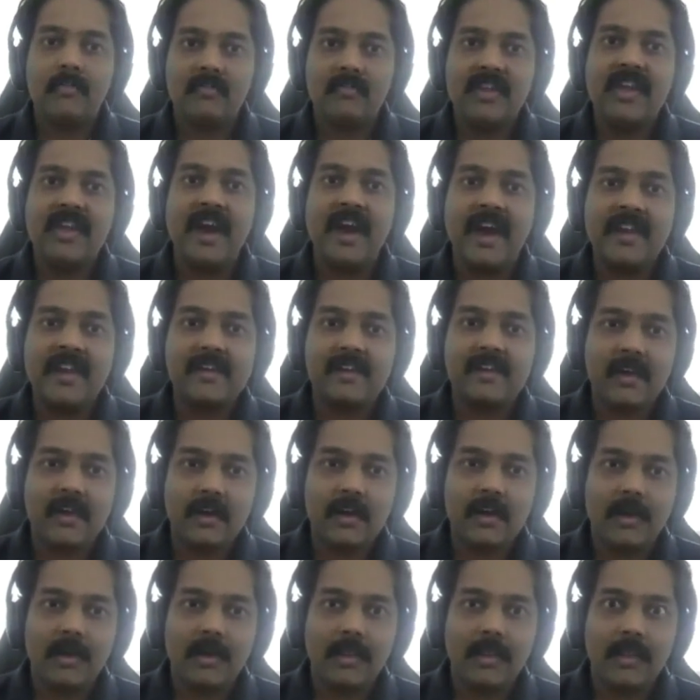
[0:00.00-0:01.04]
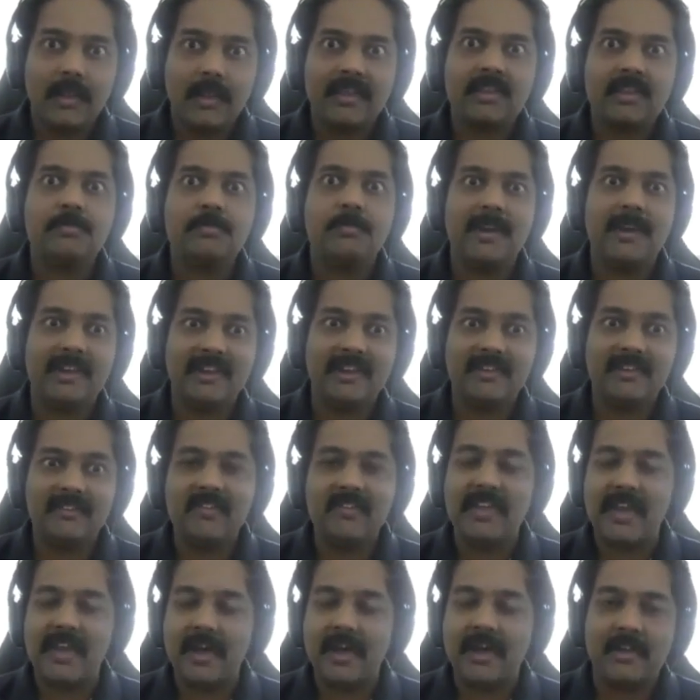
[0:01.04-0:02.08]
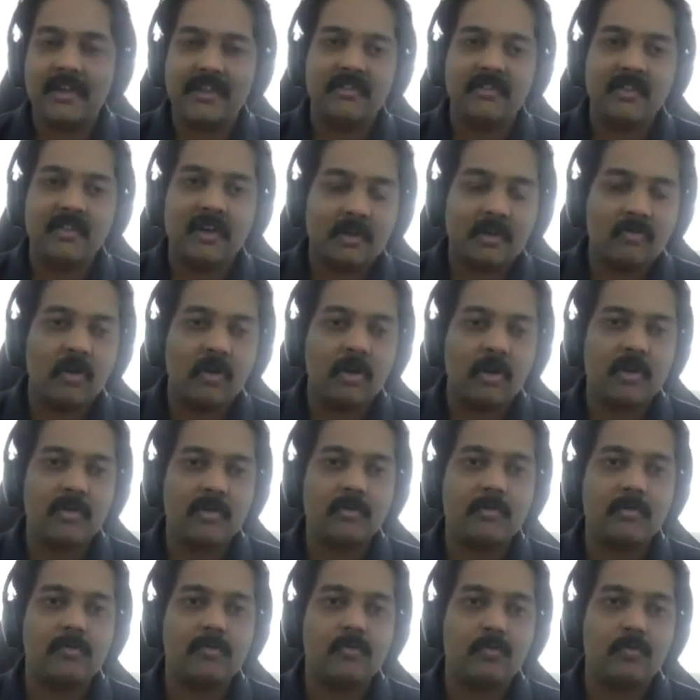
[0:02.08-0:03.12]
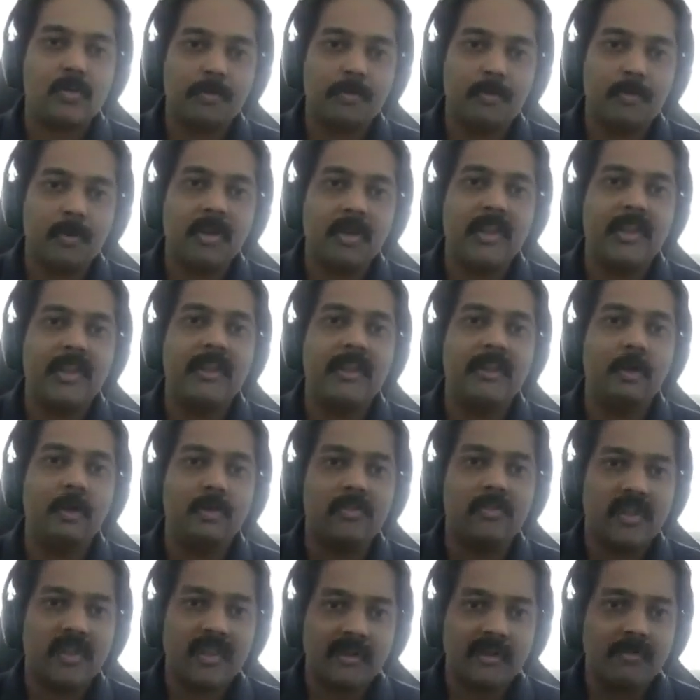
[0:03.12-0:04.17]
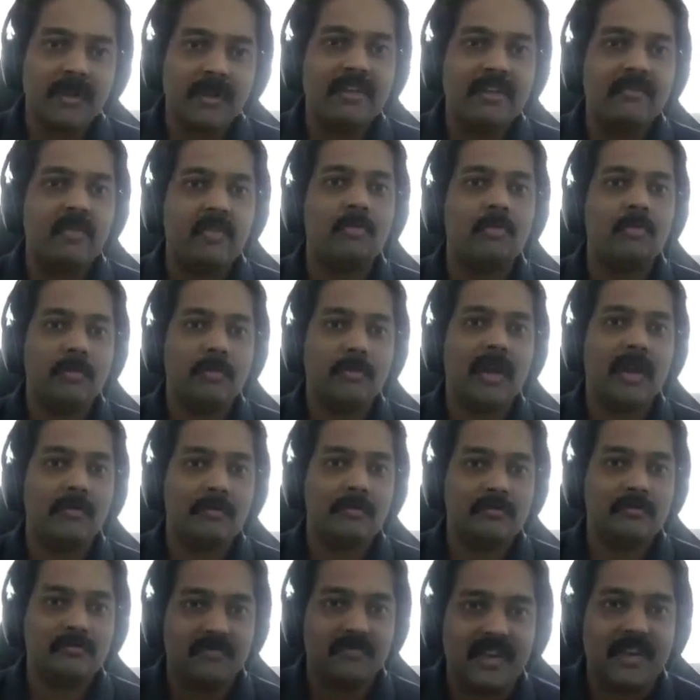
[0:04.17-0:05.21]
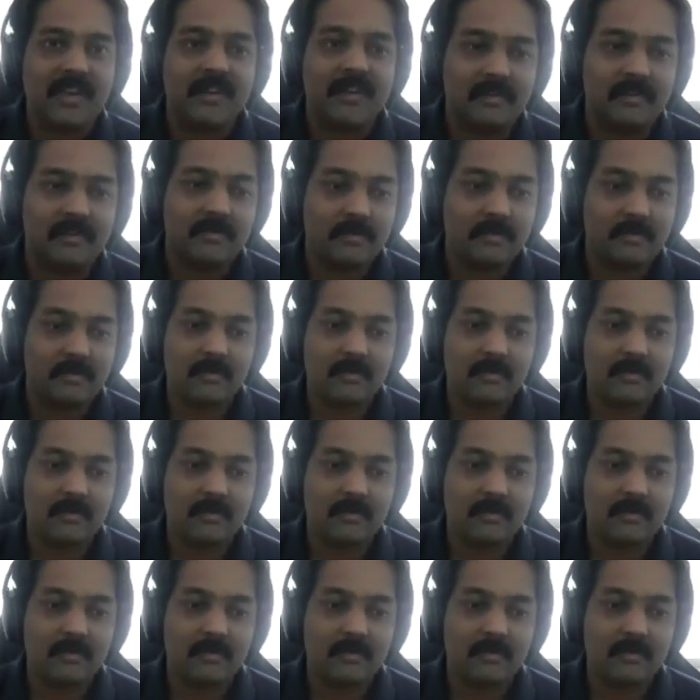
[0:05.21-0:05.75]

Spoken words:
We are expected, the work for supporting it on Xen platform would come later.